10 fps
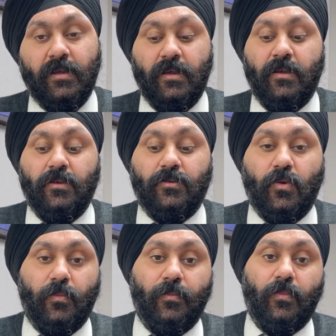
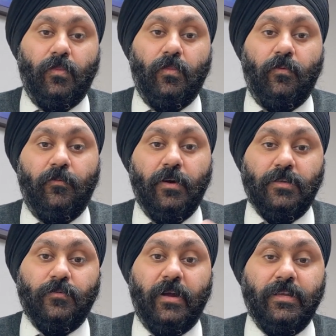So
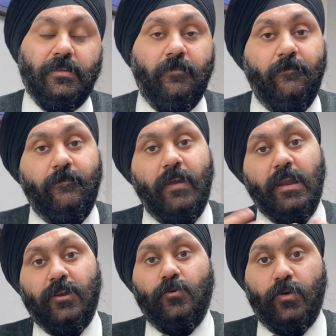first one is
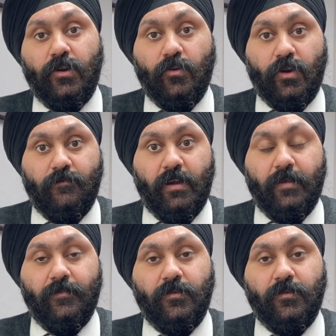failure to notify.